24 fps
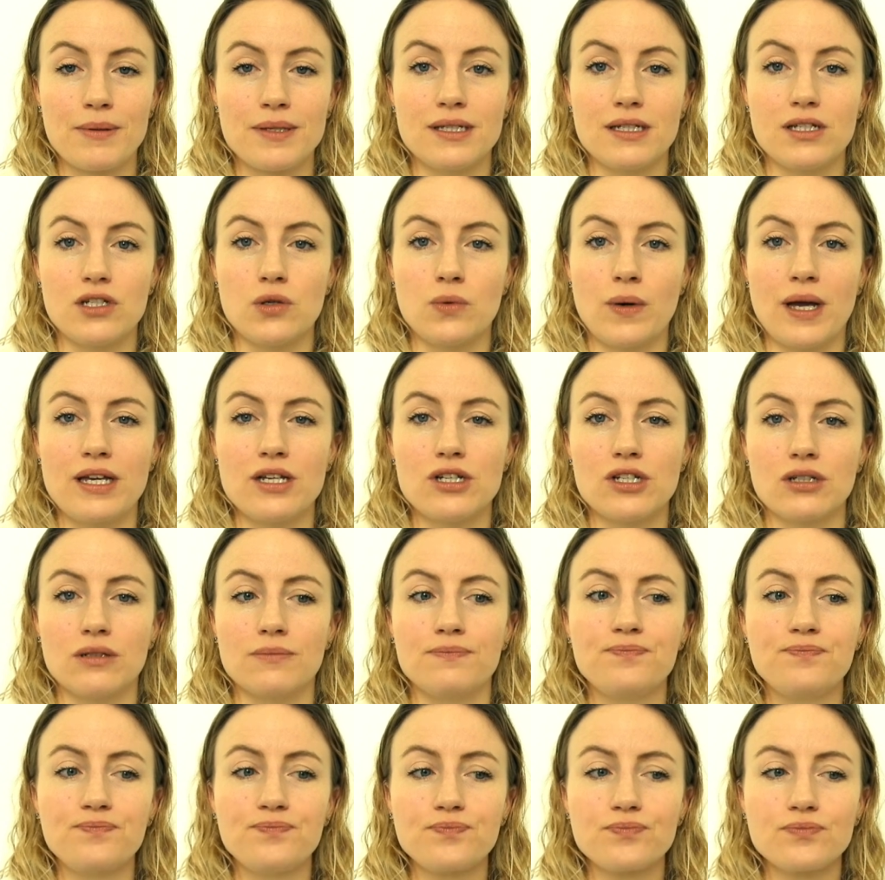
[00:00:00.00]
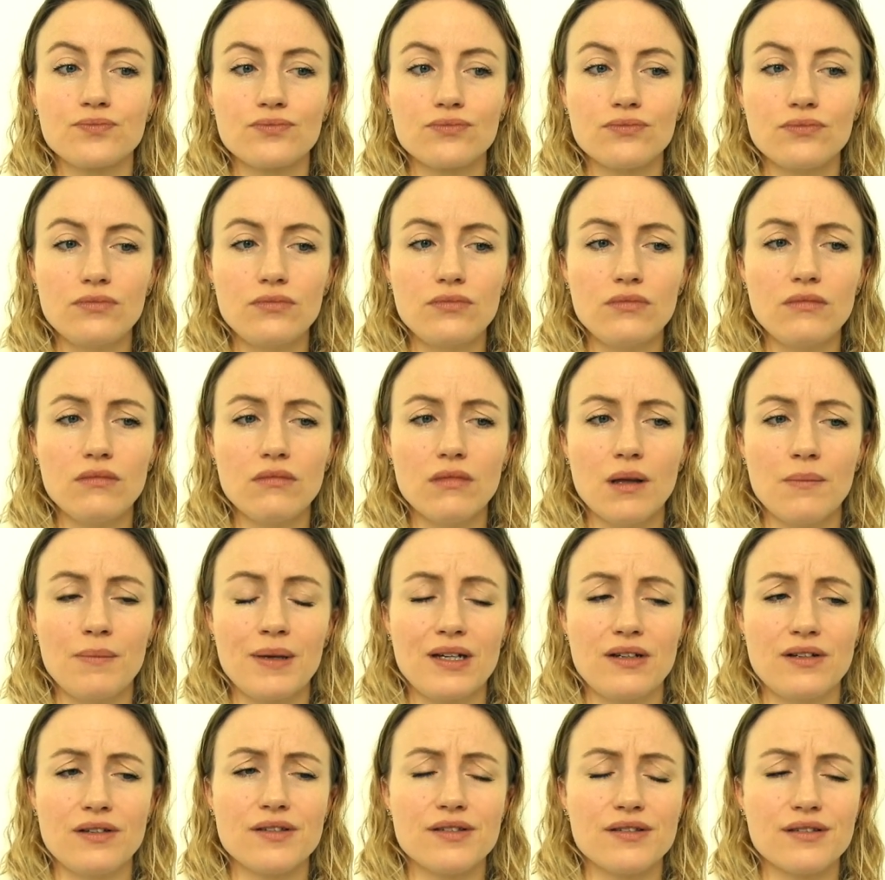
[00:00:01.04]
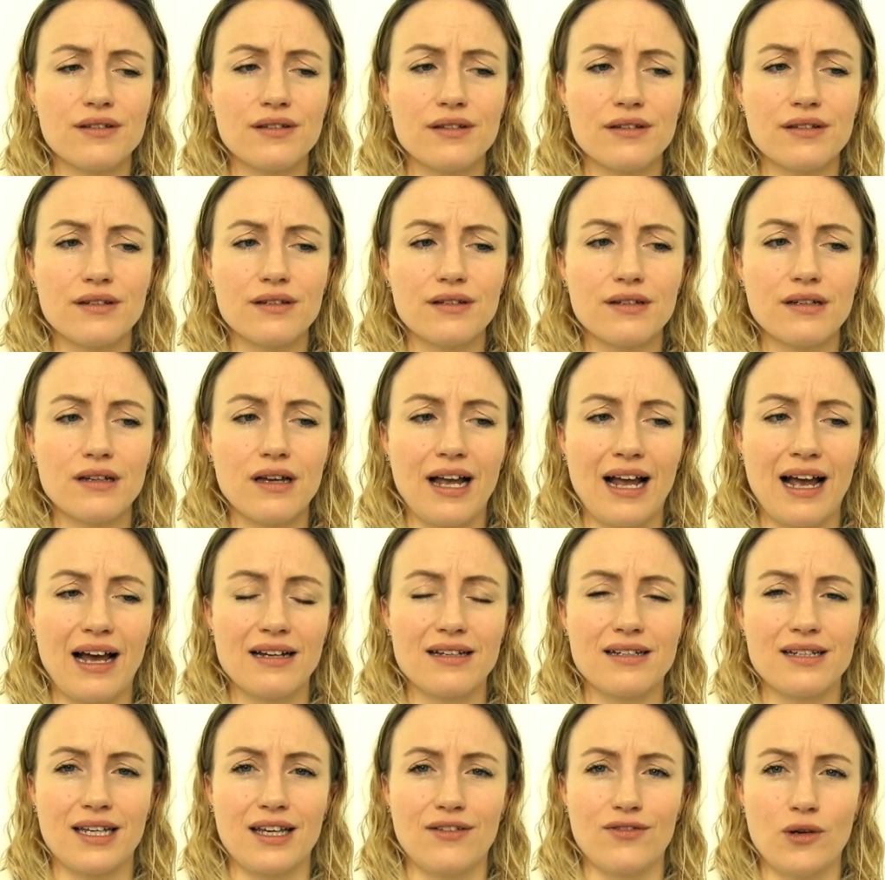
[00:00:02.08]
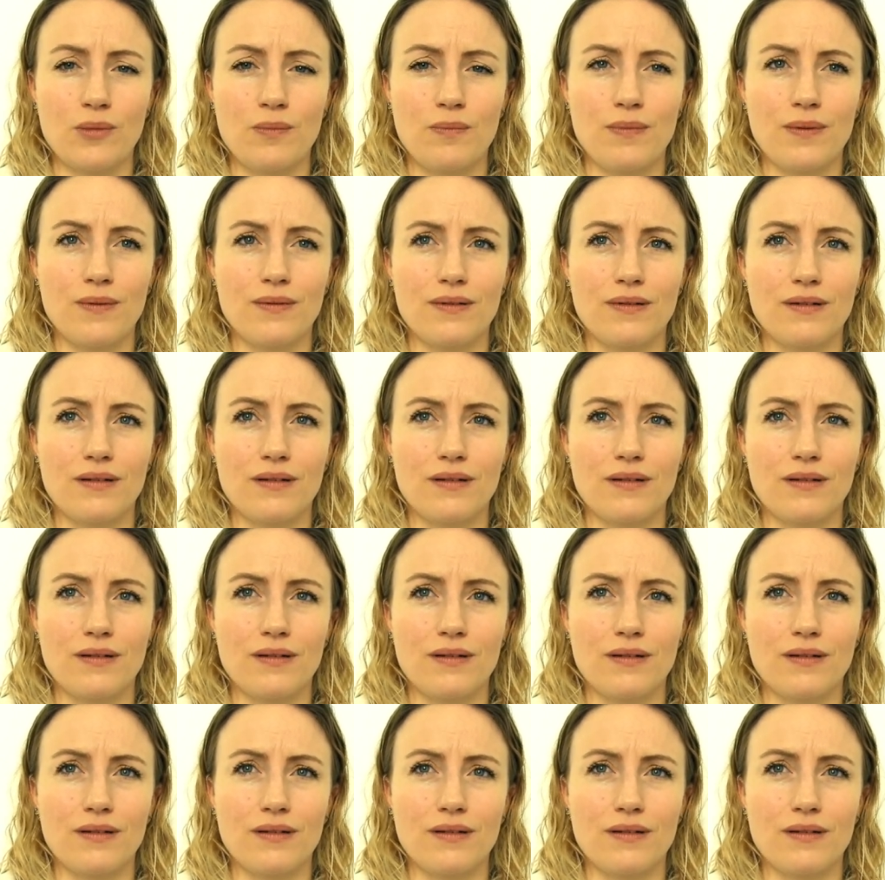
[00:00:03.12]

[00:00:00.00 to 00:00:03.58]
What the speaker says: situation because I had to give up.